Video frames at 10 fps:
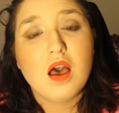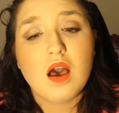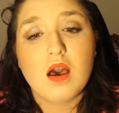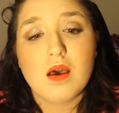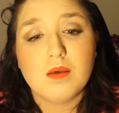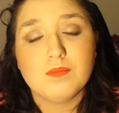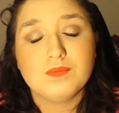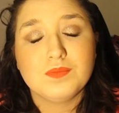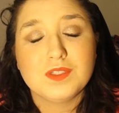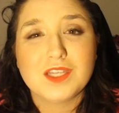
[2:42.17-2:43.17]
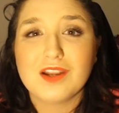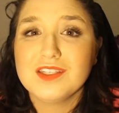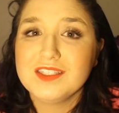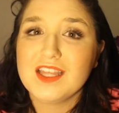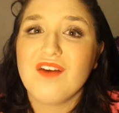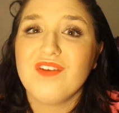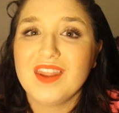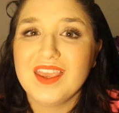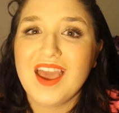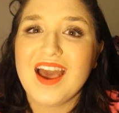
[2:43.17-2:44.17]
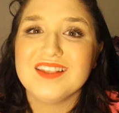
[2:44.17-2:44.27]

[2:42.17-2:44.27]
Shout out to Stephanie.